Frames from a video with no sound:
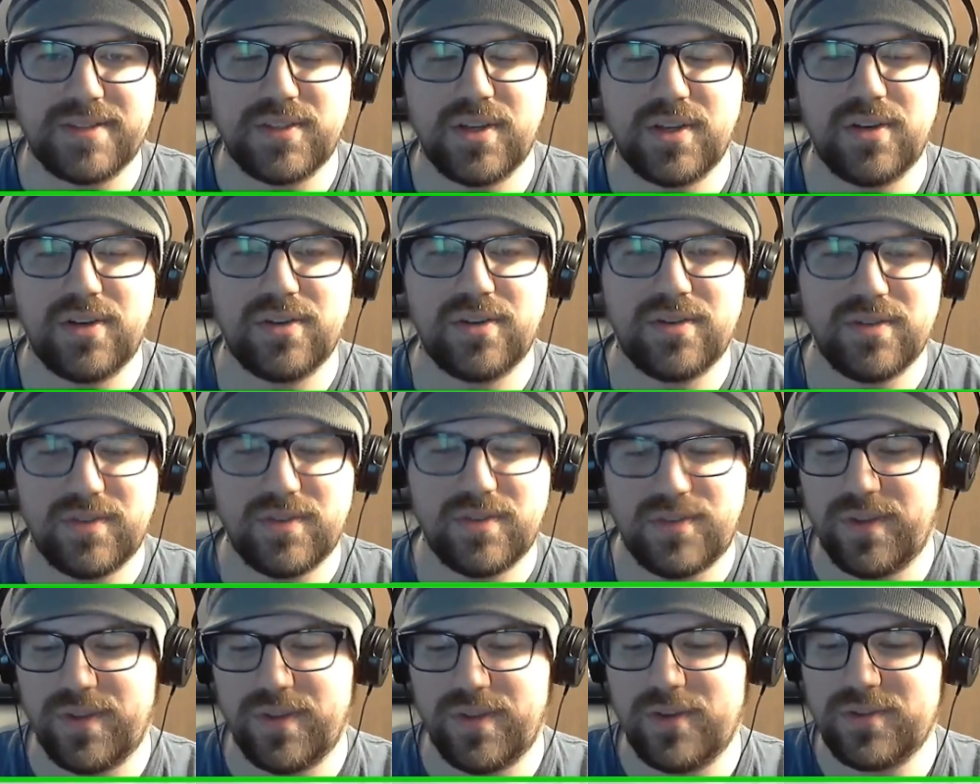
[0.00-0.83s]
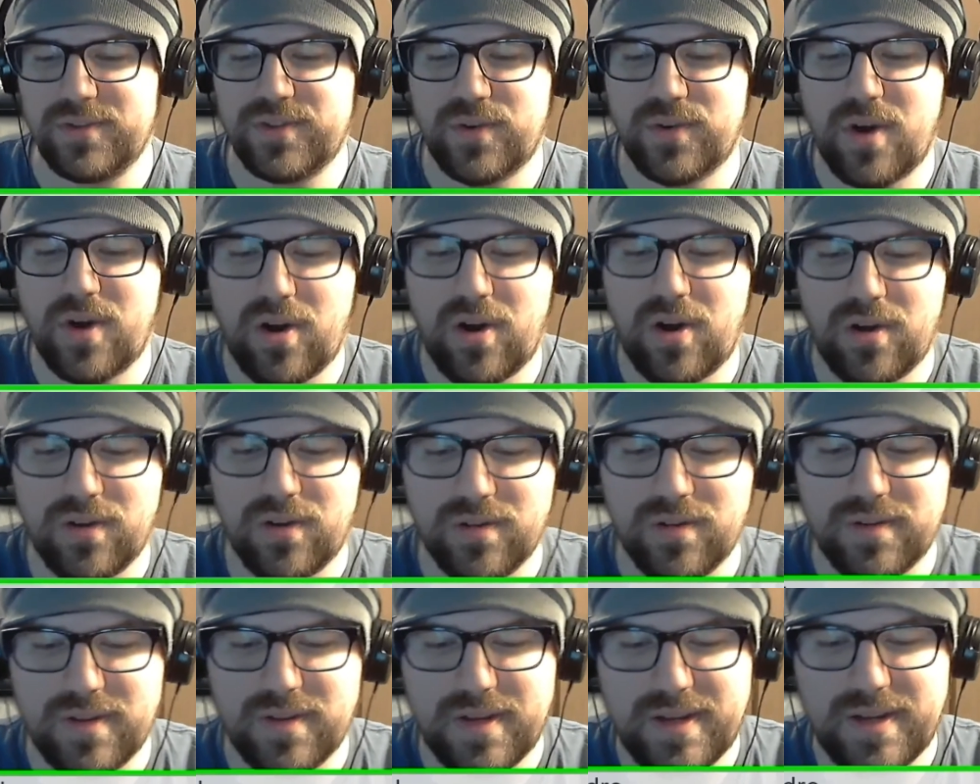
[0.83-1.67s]
so those are
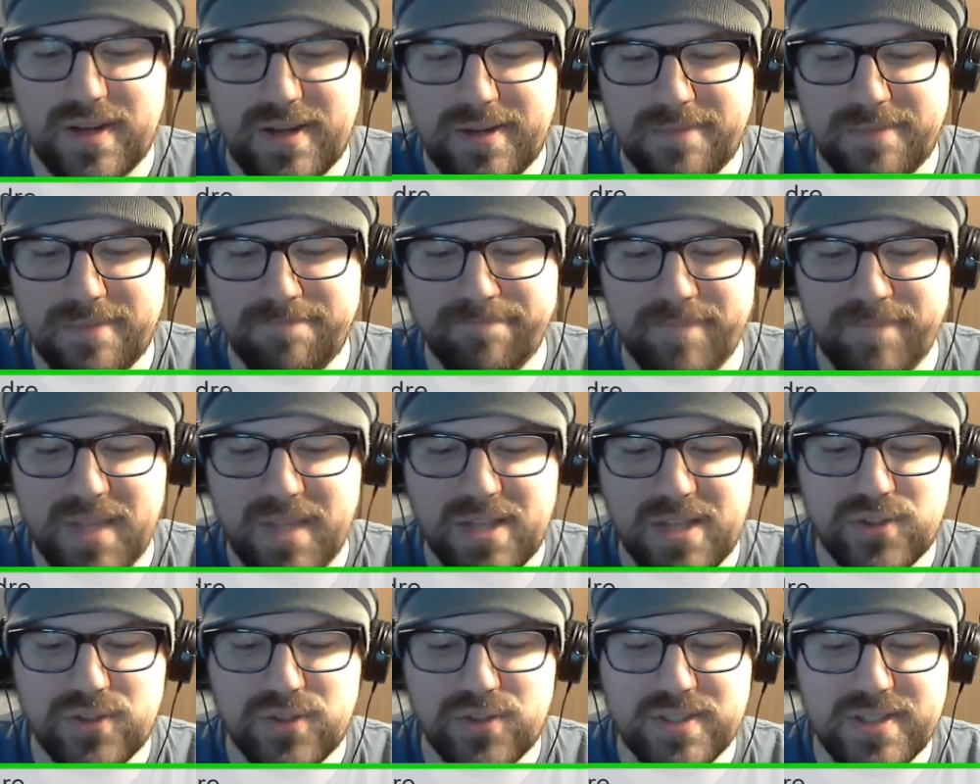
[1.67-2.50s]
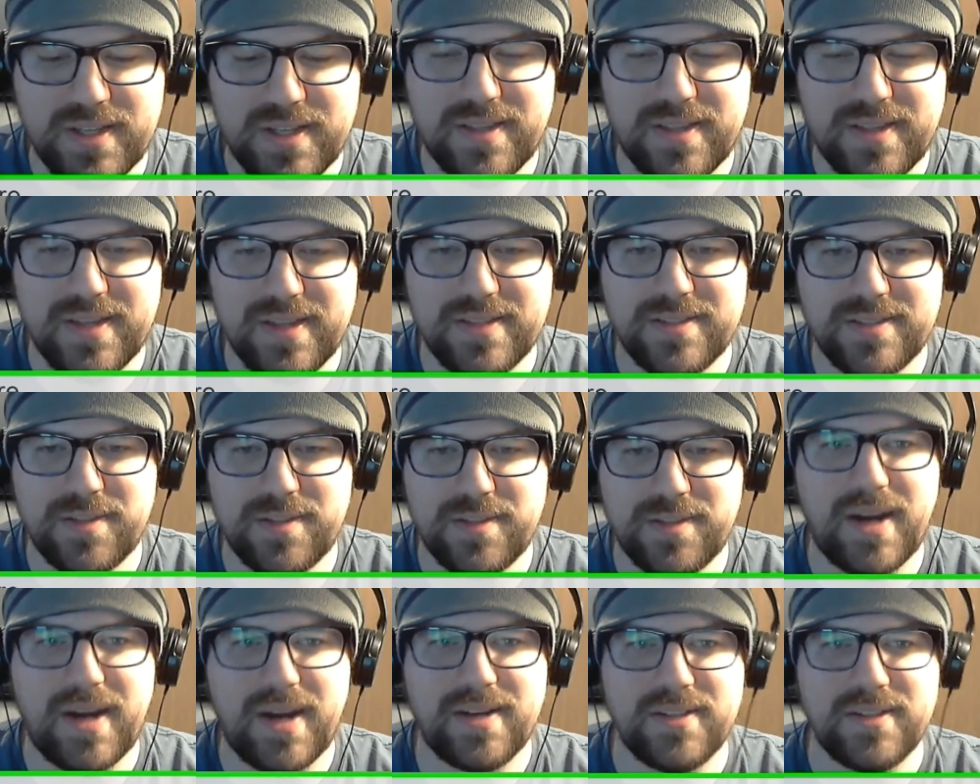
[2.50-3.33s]
all interesting things to
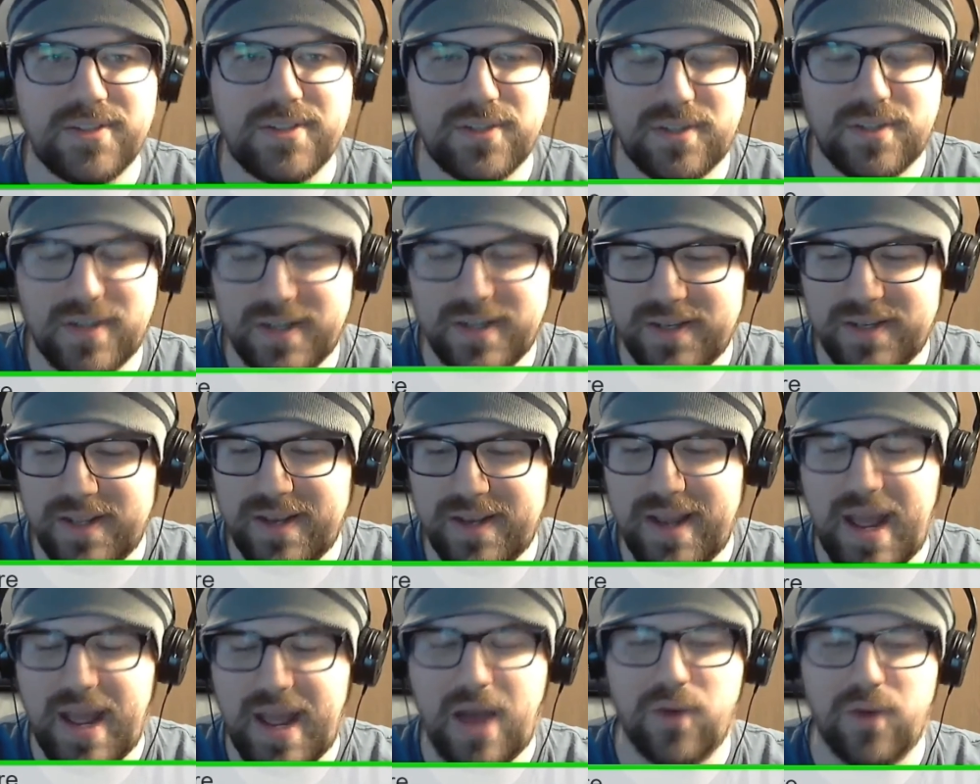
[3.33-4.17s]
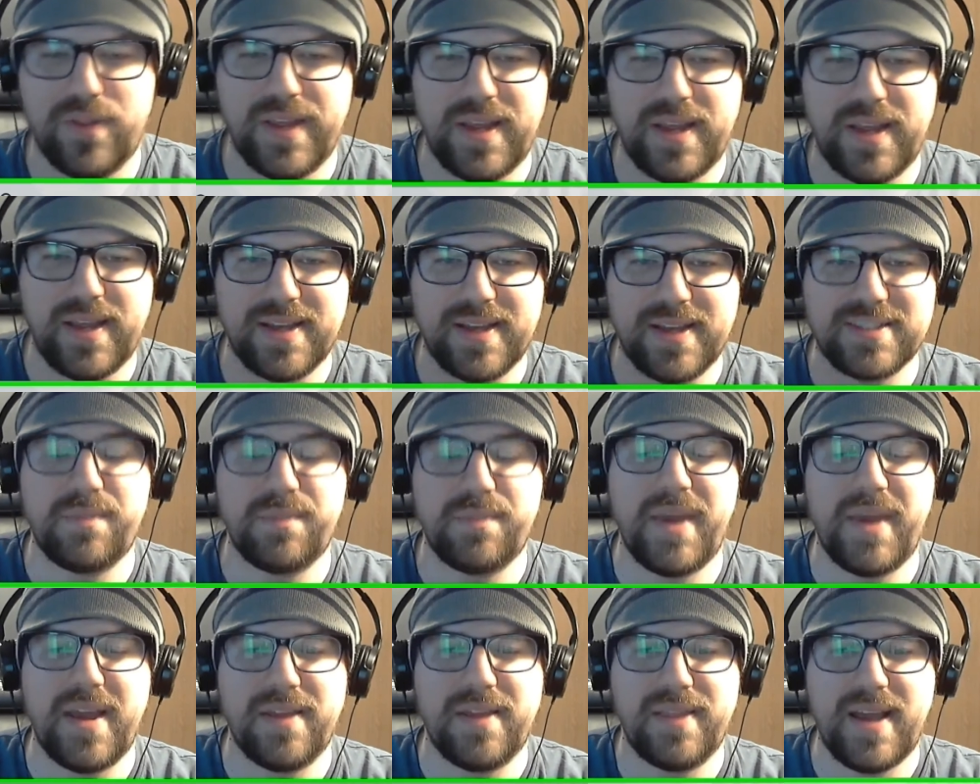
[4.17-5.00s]
monitor, and how they
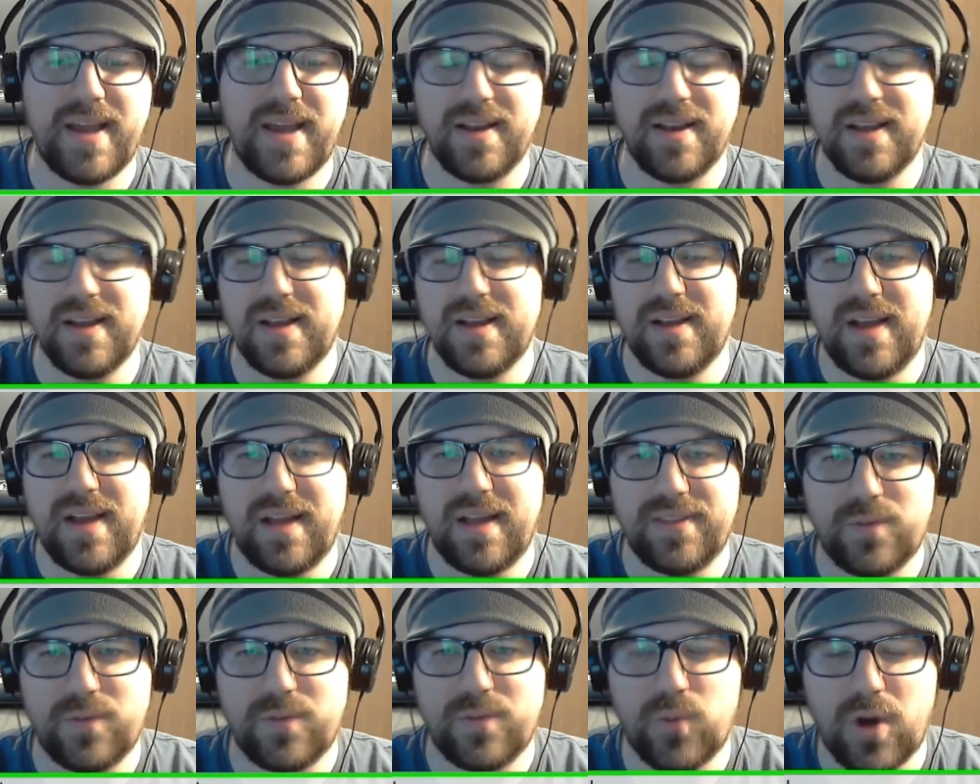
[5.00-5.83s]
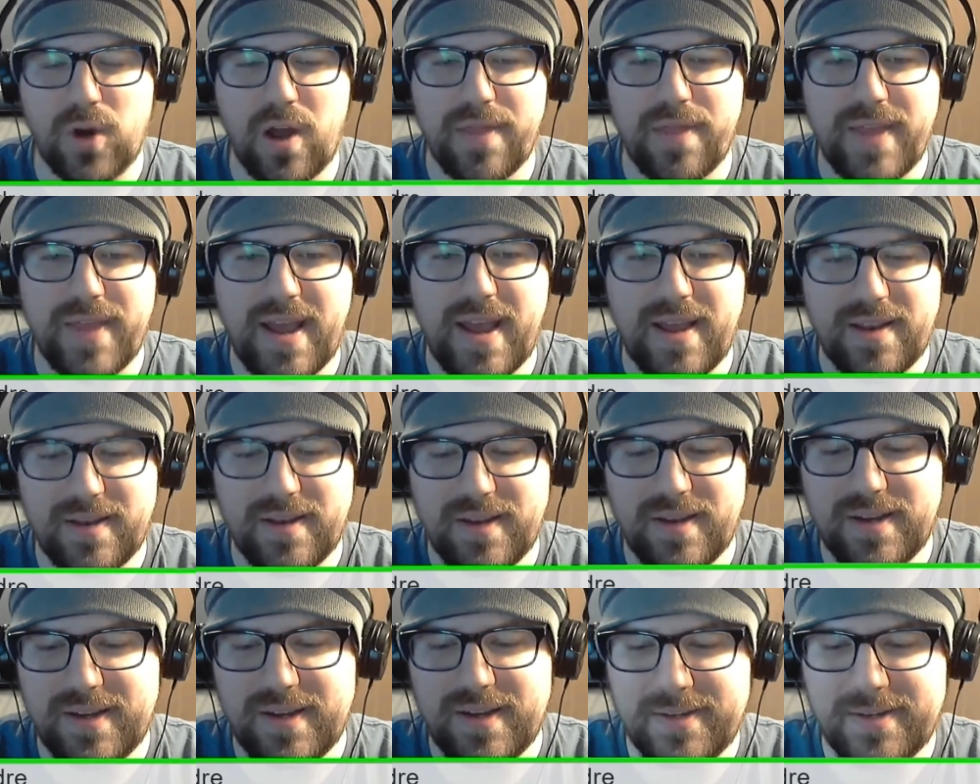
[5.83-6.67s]
expand that. I think we're on that
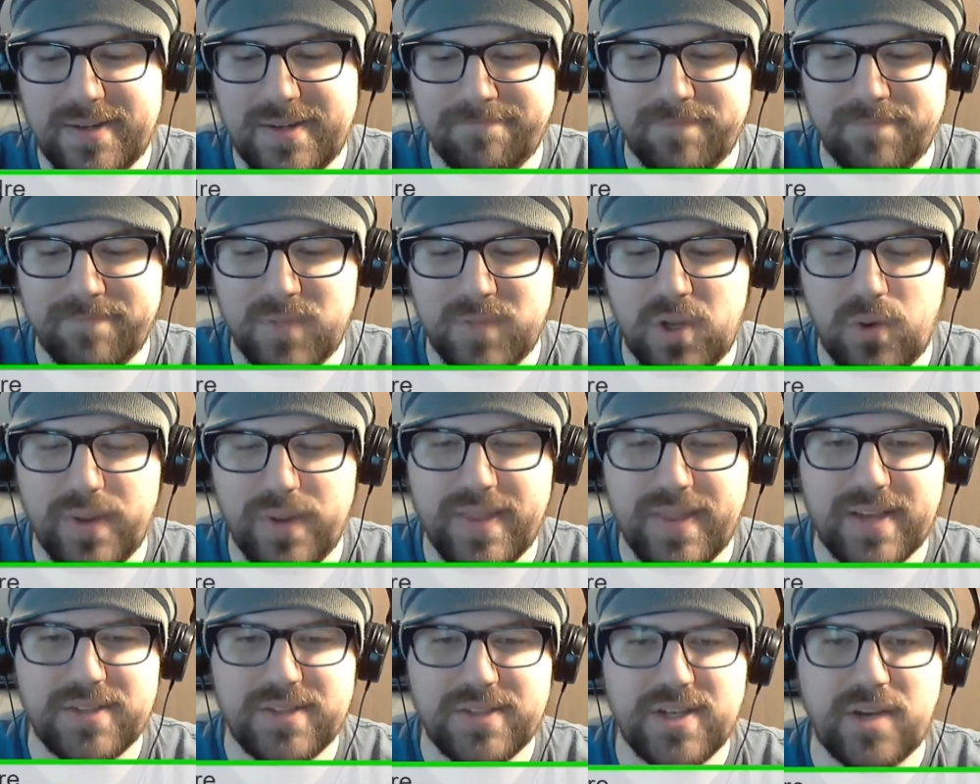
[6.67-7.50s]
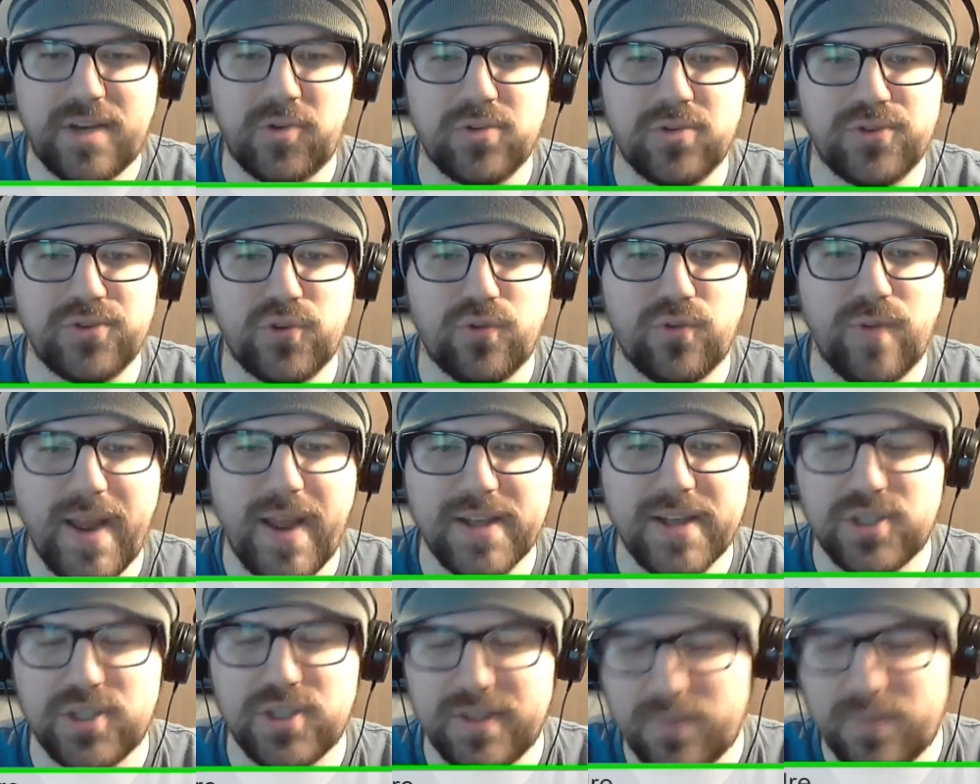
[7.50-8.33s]
going that general
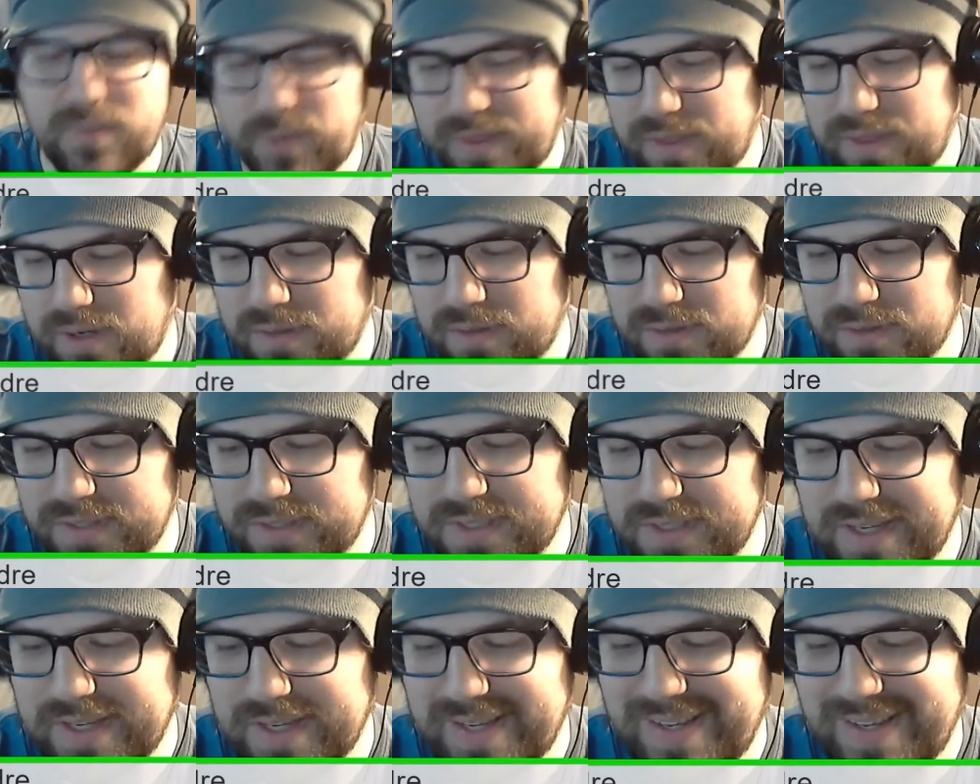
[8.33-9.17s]
direction with those.